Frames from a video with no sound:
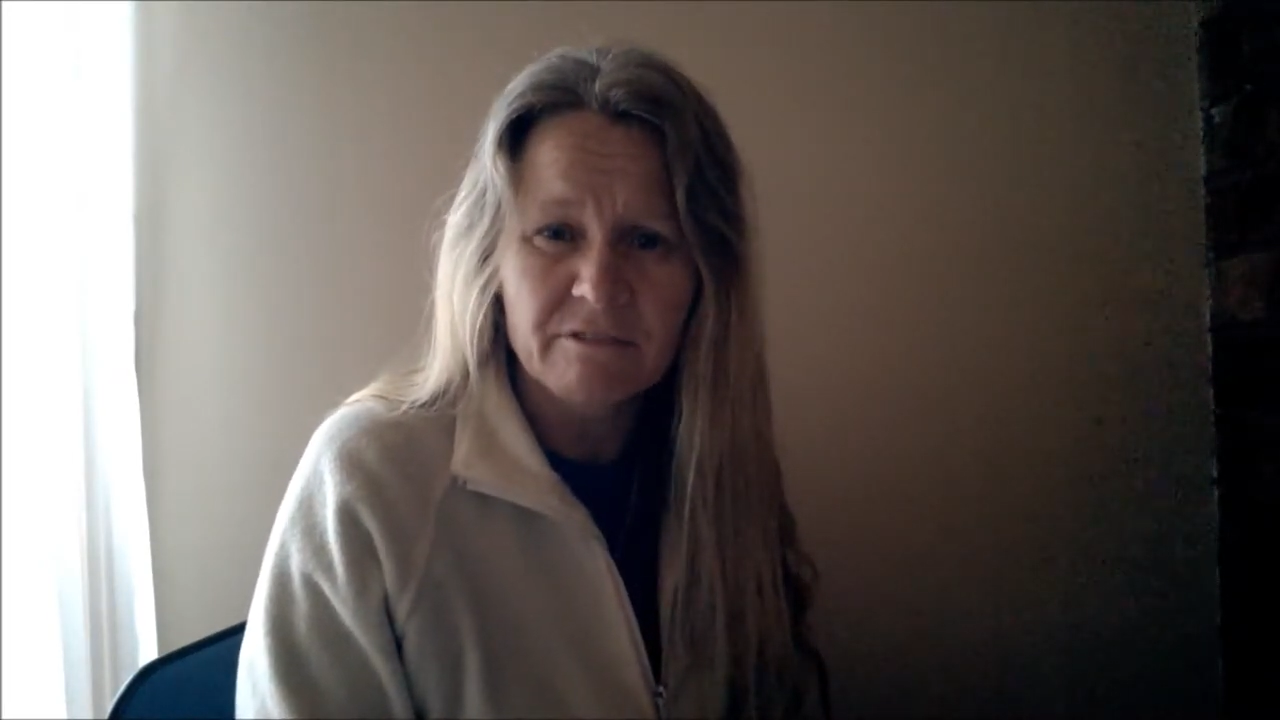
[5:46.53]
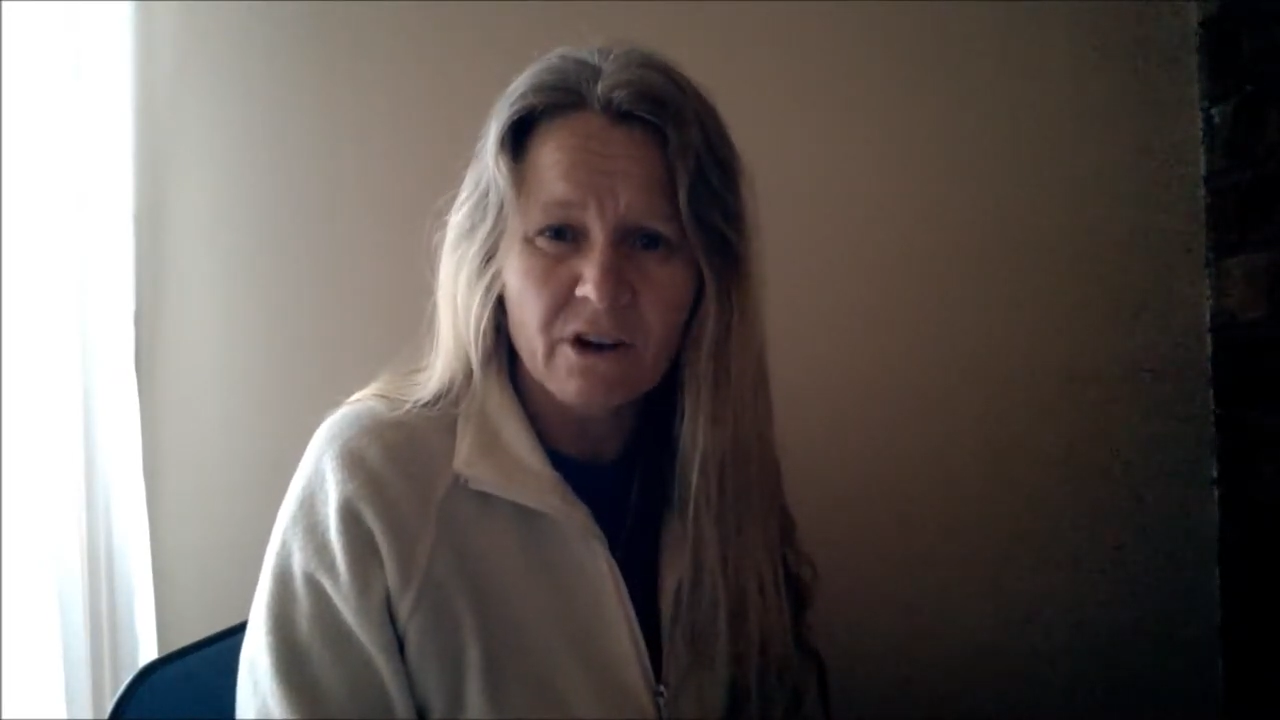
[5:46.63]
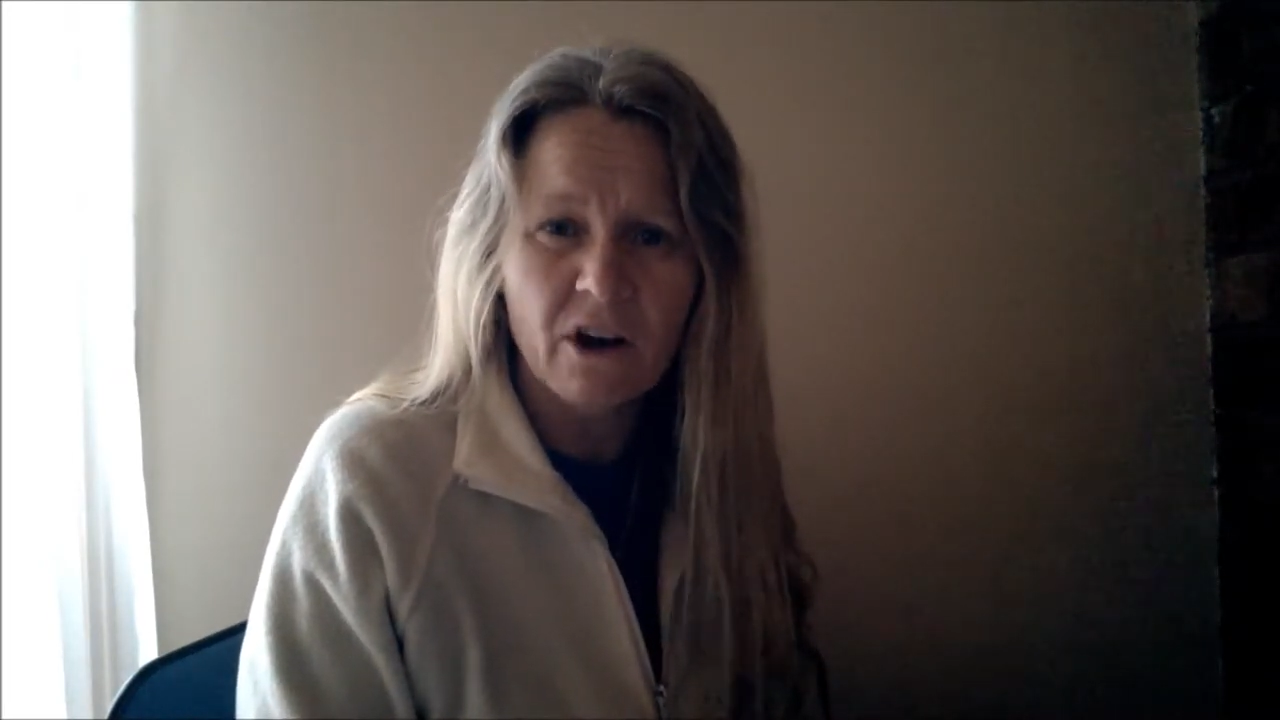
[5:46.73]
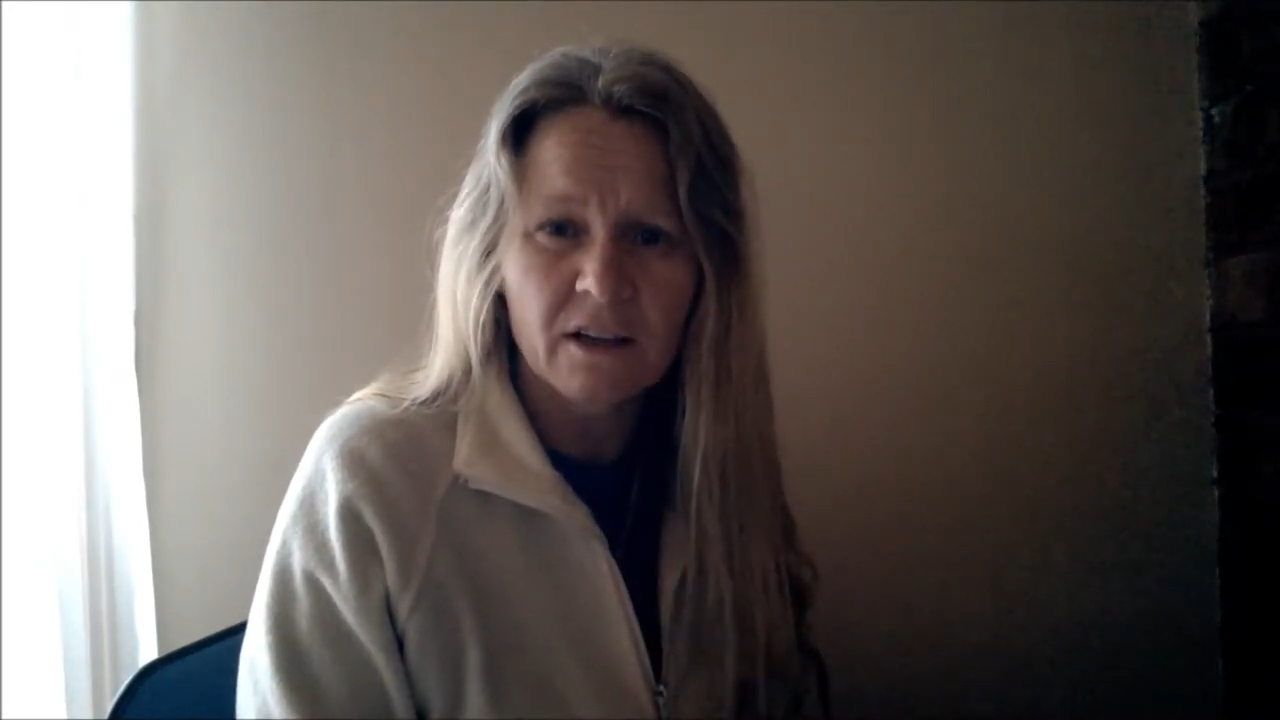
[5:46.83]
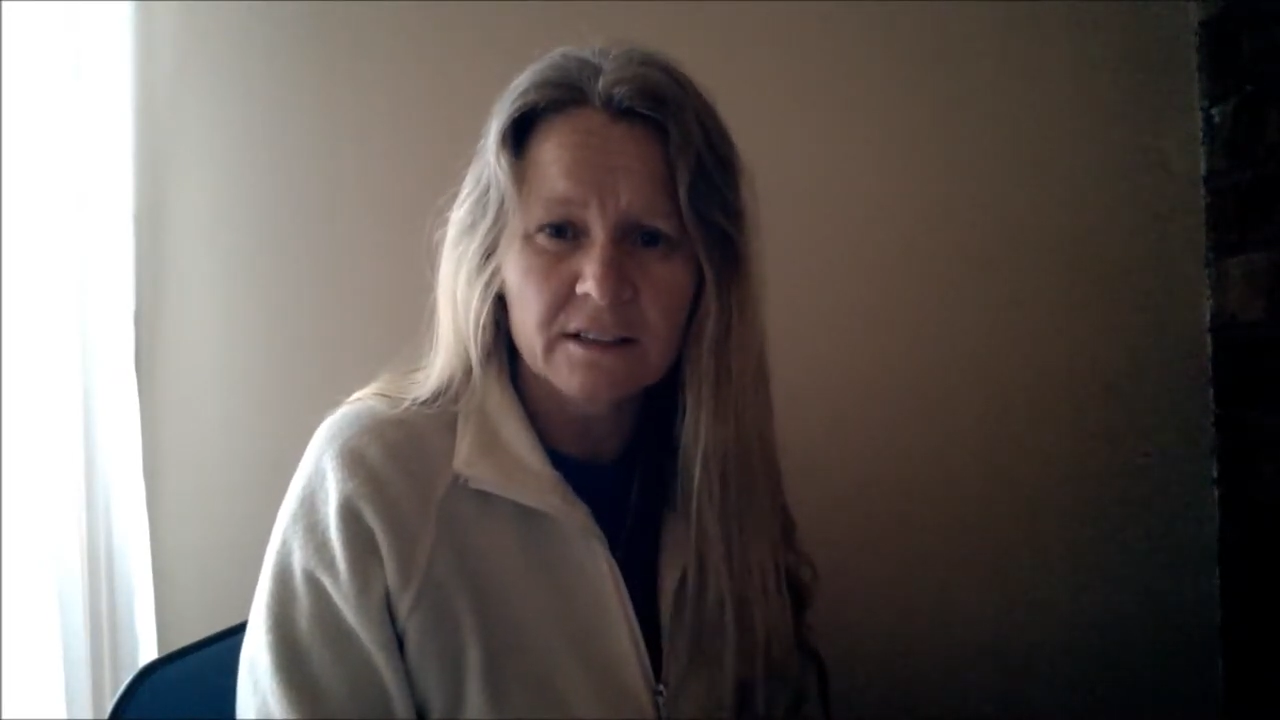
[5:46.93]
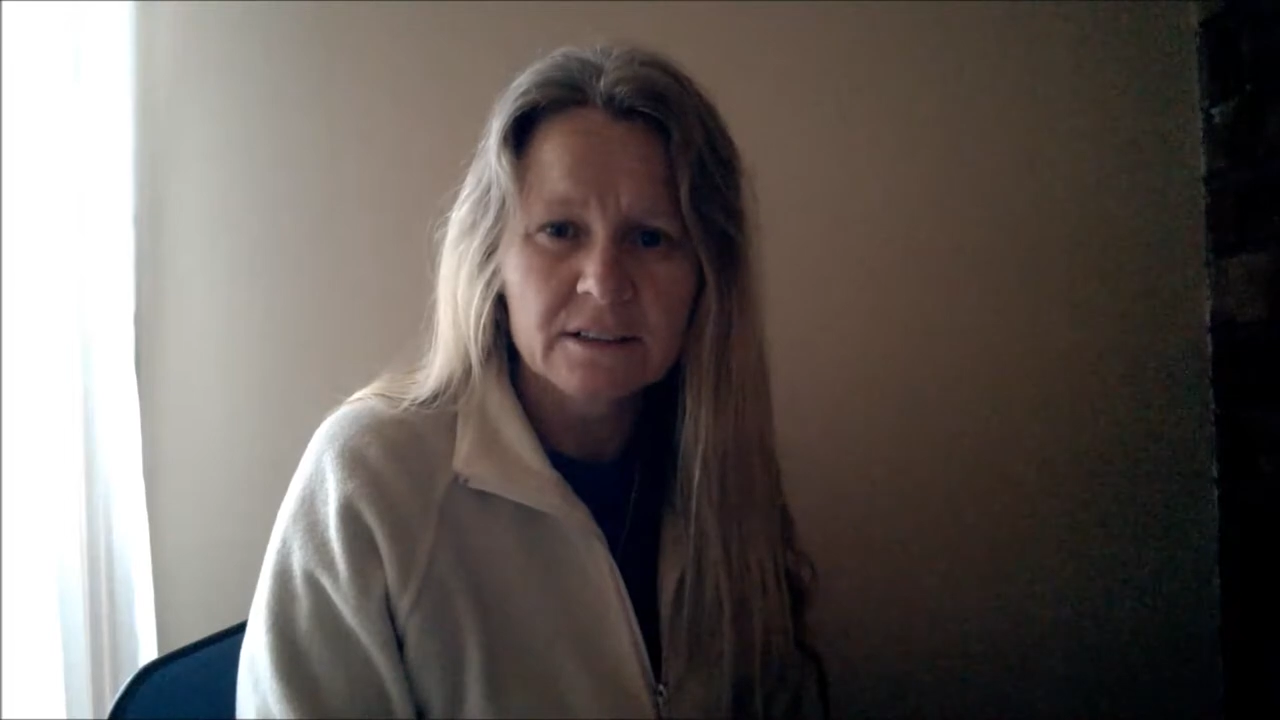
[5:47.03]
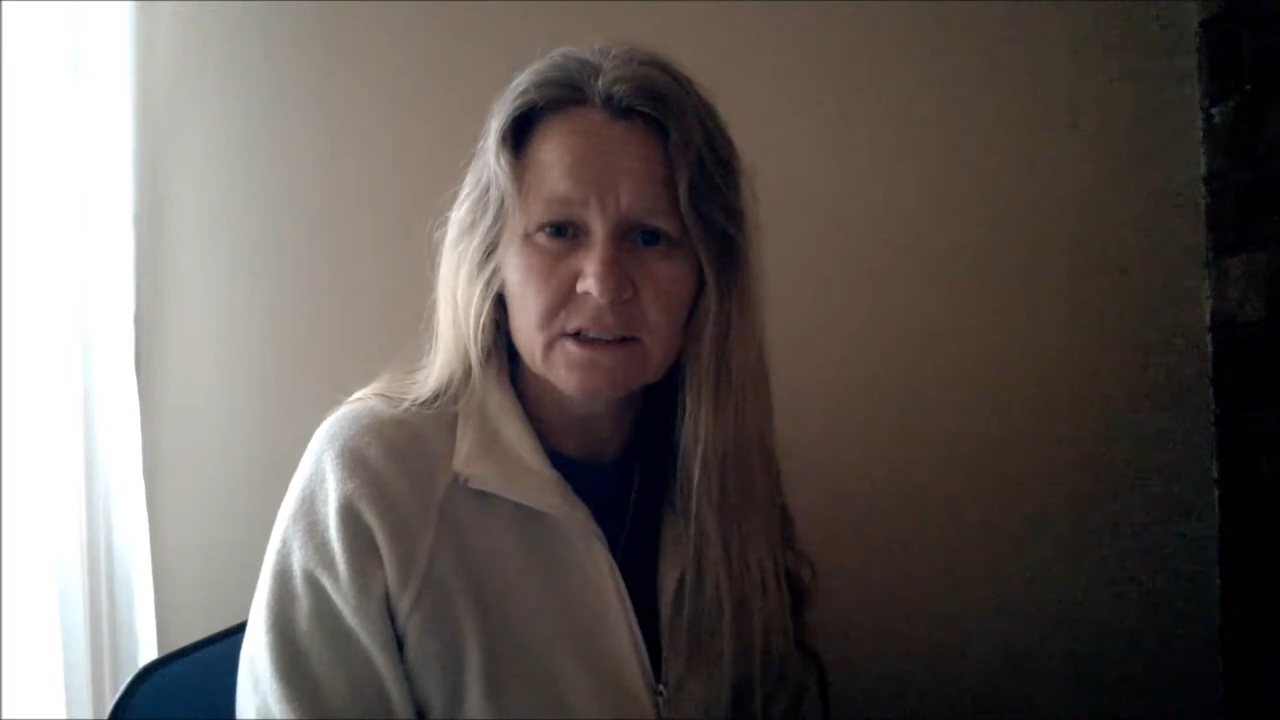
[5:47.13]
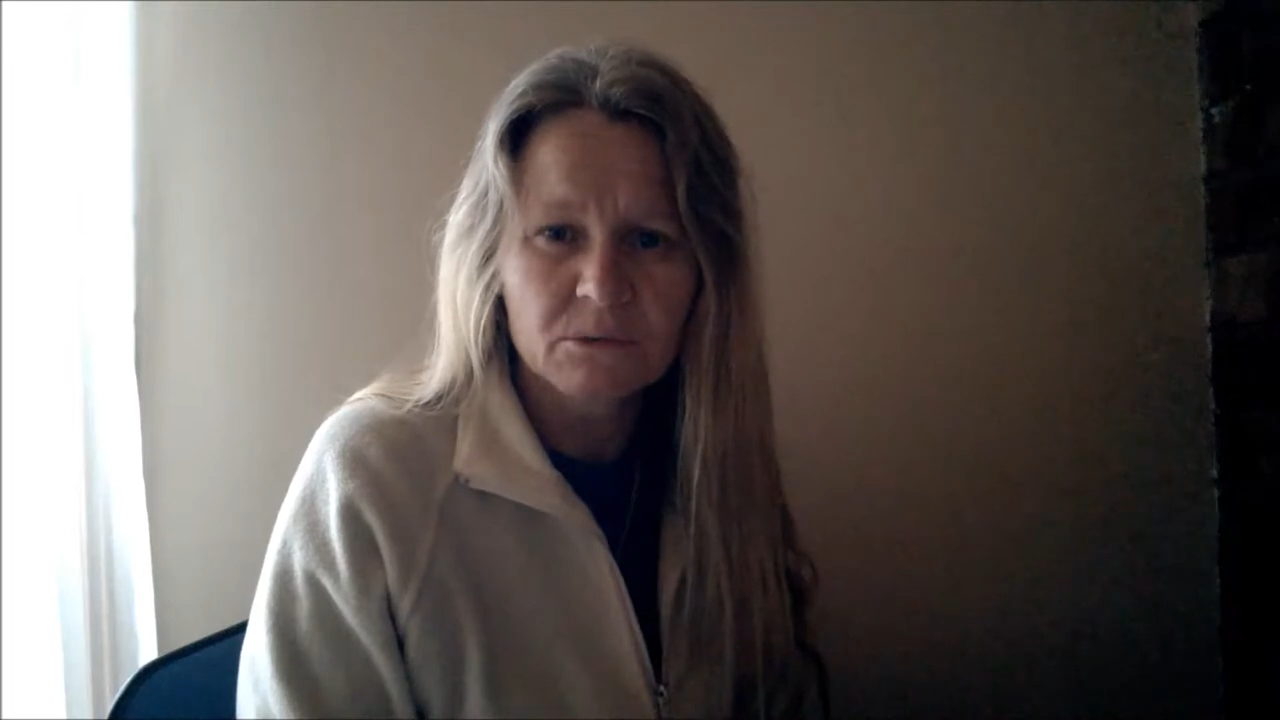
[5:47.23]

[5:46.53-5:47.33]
violence